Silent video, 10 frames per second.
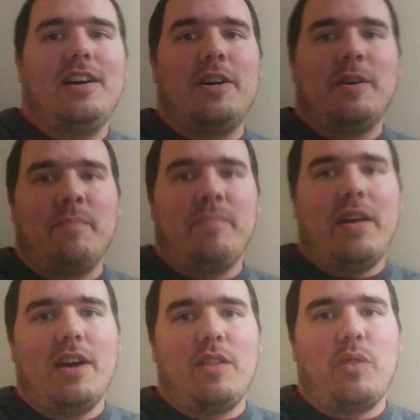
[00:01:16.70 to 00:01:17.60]
um,
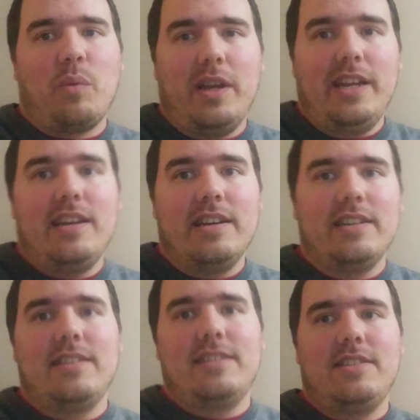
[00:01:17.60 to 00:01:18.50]
I've got three
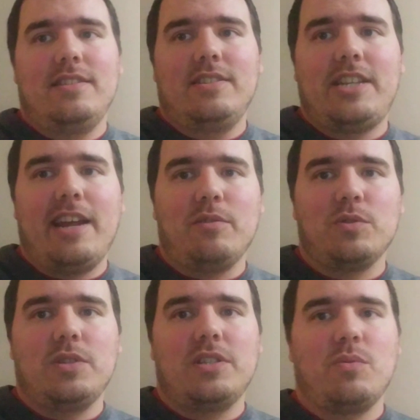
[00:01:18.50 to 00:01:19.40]

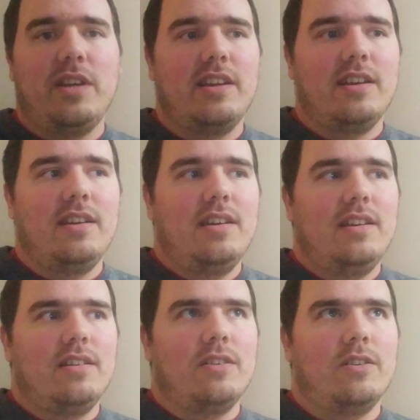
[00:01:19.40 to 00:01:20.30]
channels this week,
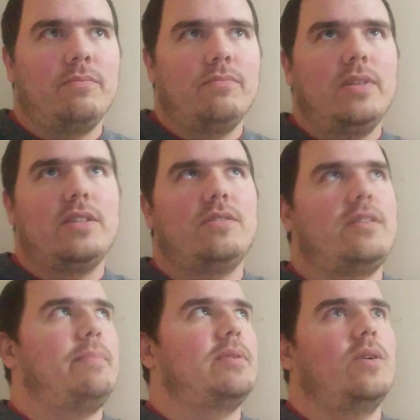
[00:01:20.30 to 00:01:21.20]
or
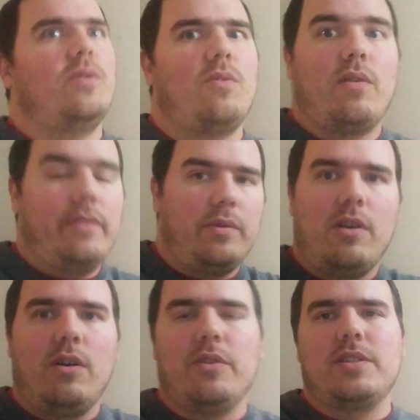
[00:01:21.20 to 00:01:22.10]
this episode, or whatever you
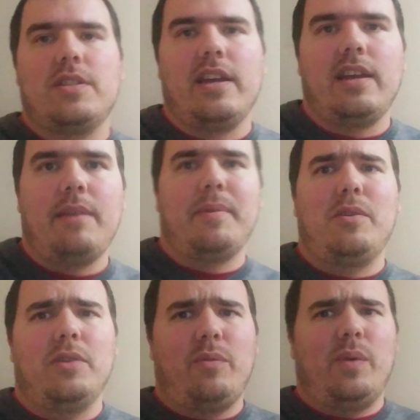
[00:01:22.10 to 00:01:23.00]
want to call this thing. I'm
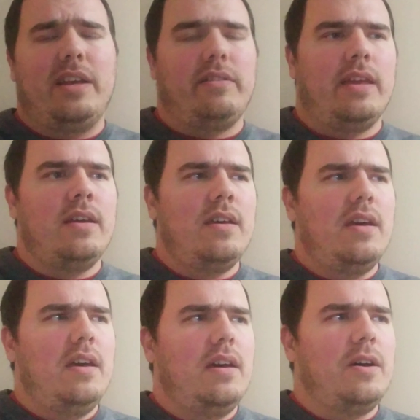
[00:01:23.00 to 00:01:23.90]
not doing it weekly.
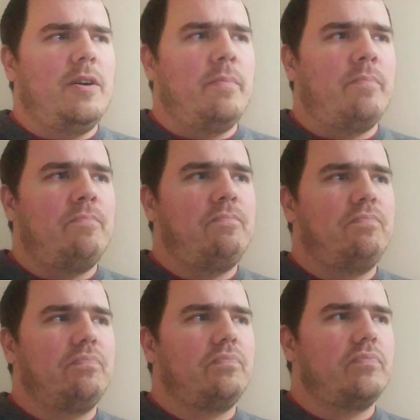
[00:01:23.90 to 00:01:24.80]
Um,
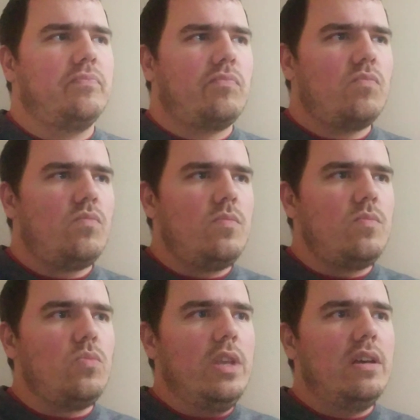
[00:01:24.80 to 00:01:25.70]

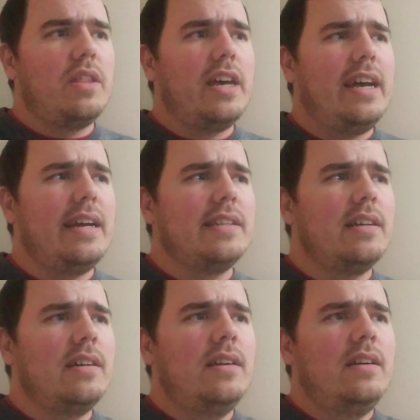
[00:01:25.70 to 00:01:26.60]
that